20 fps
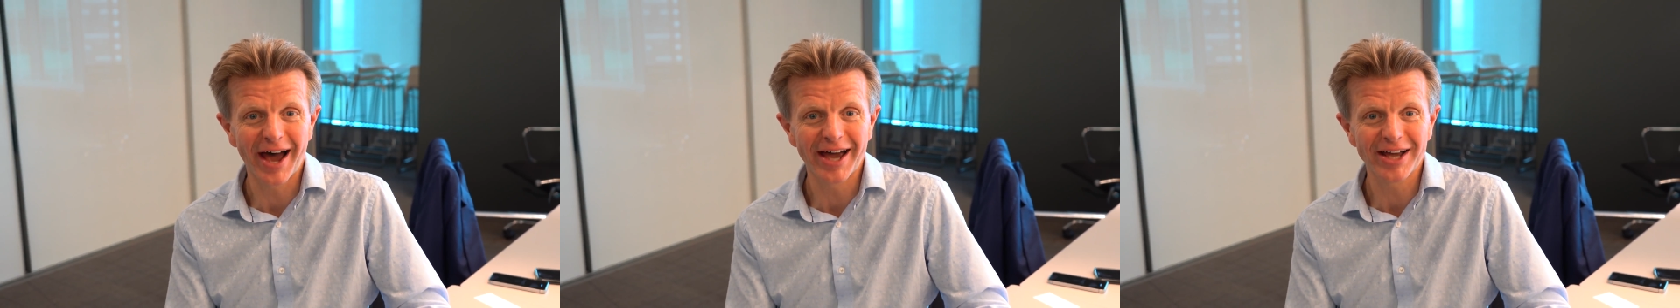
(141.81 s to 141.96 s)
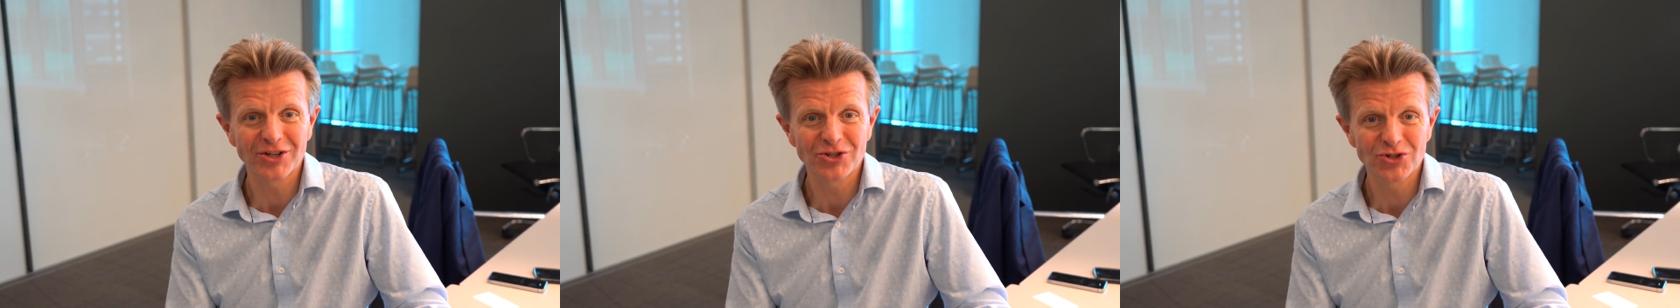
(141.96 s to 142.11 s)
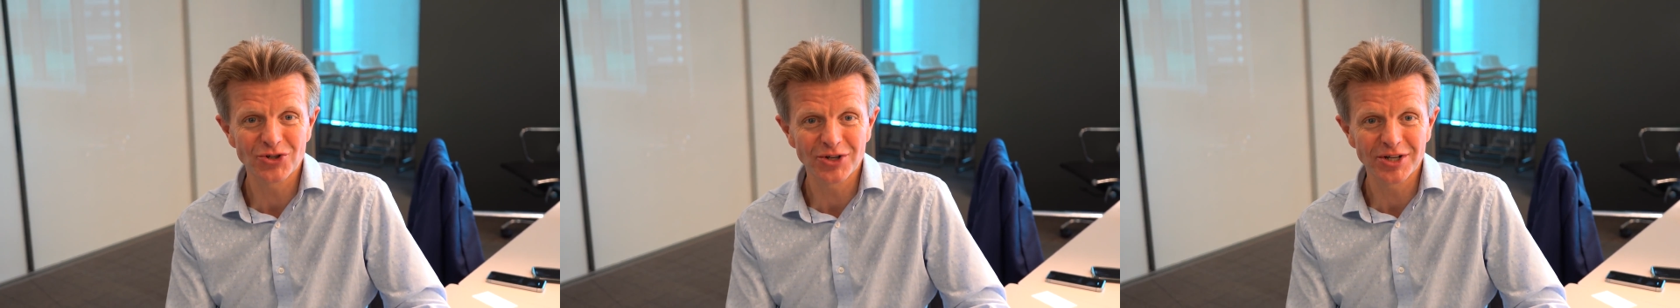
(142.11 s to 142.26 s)

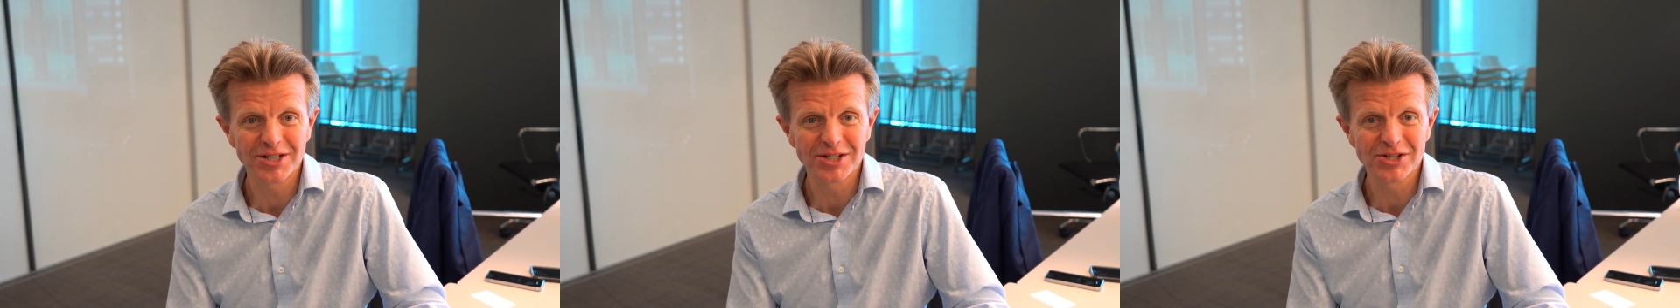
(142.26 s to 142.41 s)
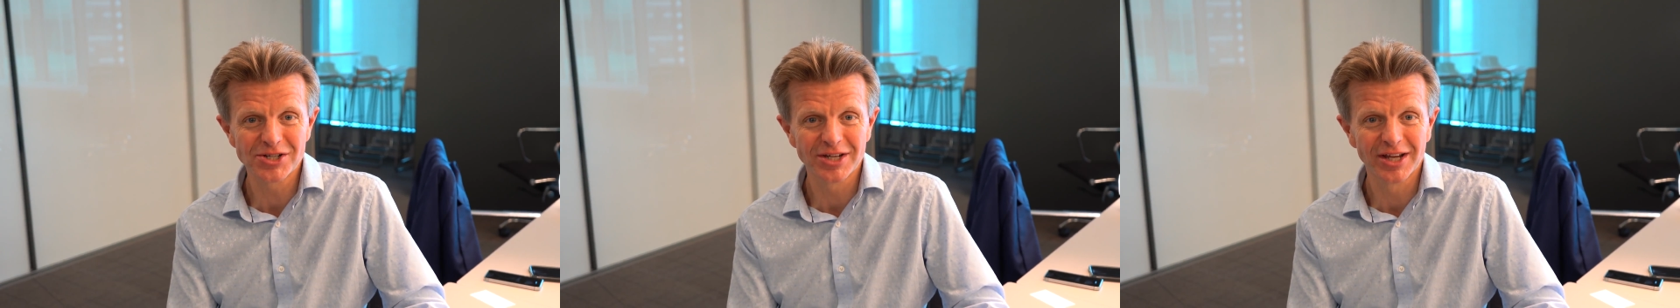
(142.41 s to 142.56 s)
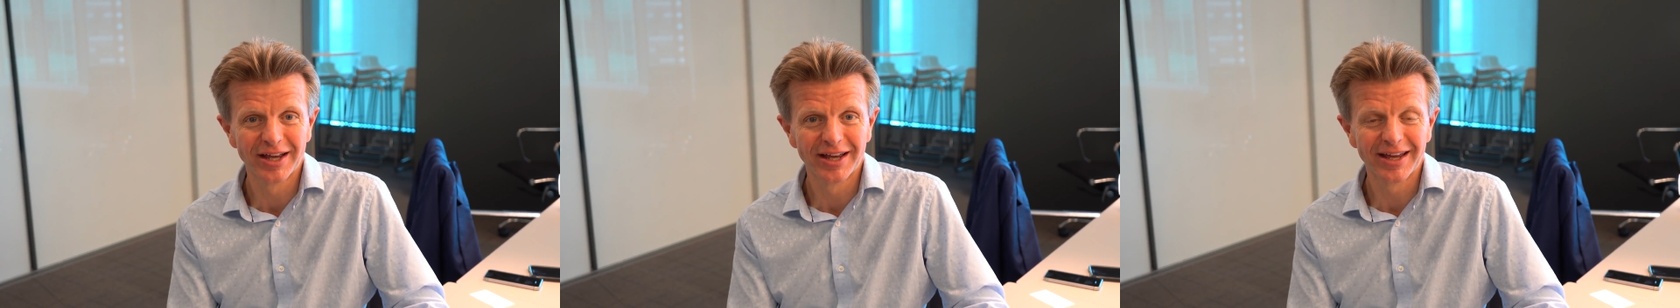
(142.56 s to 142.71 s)

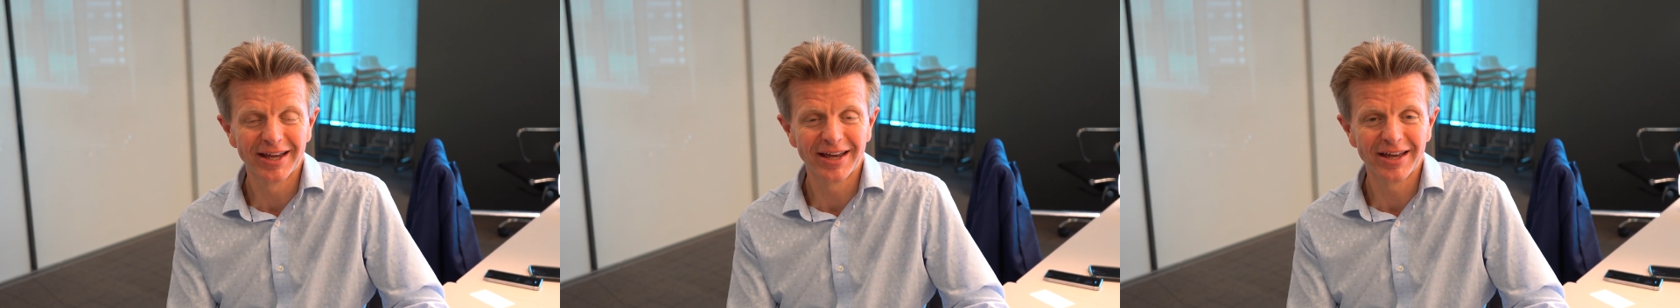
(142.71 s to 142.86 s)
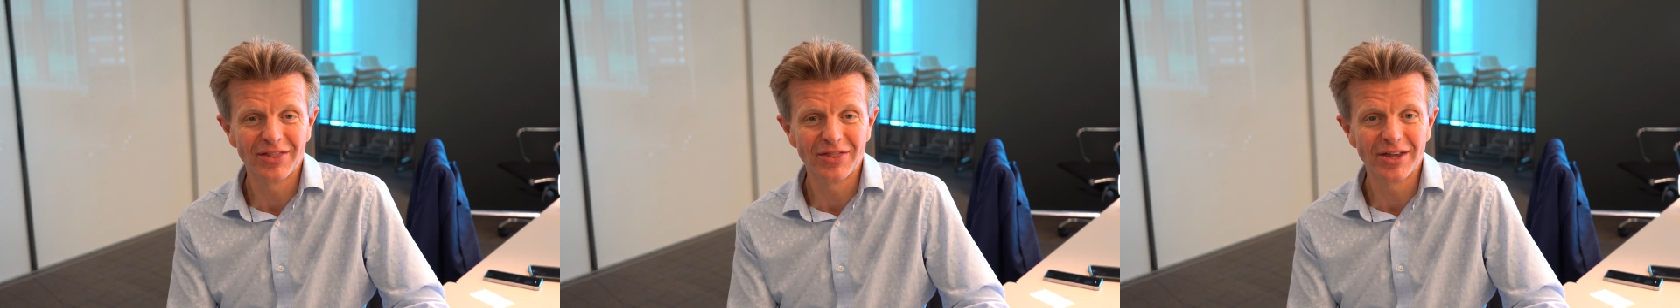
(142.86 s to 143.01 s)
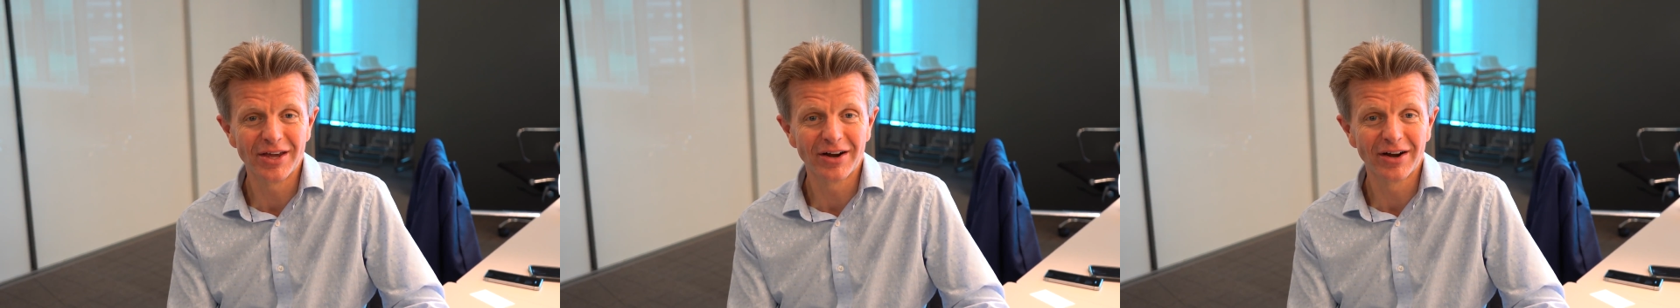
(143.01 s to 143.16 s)
actuaries
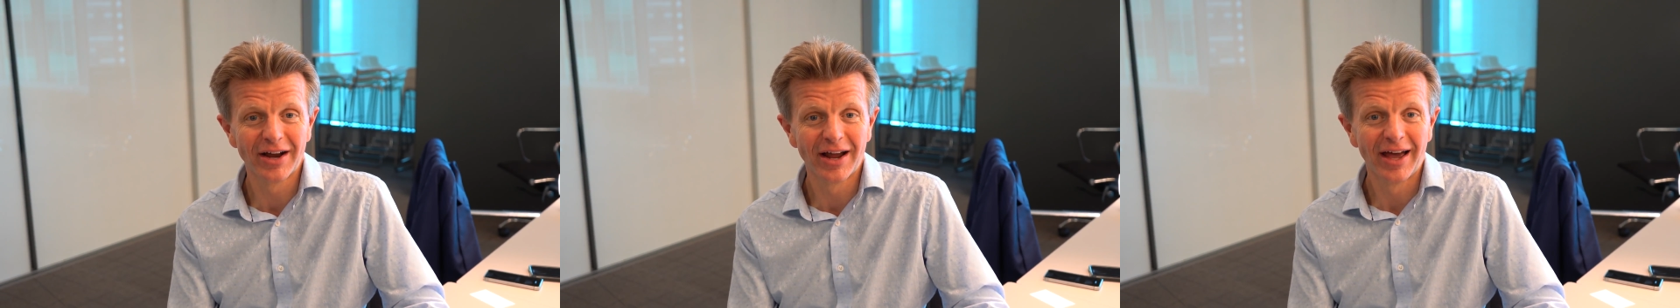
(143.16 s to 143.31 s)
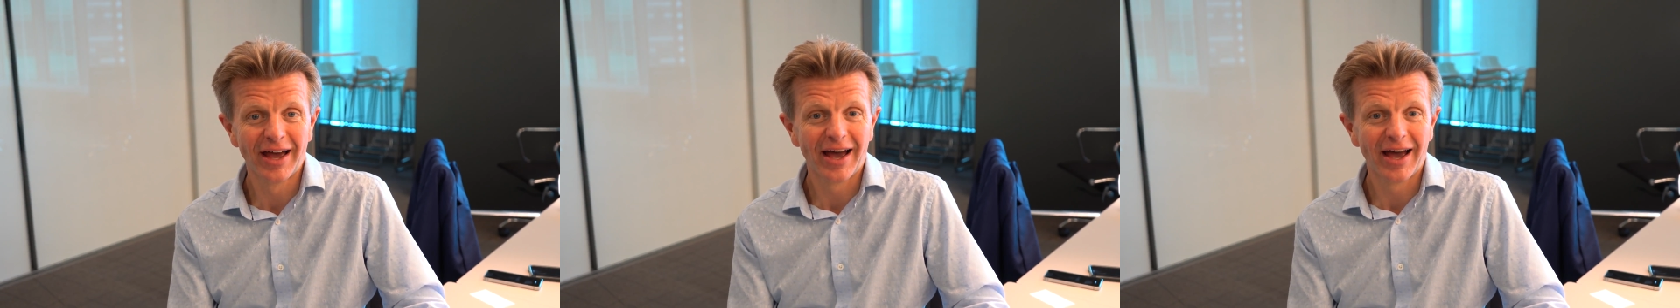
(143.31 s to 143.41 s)
in there.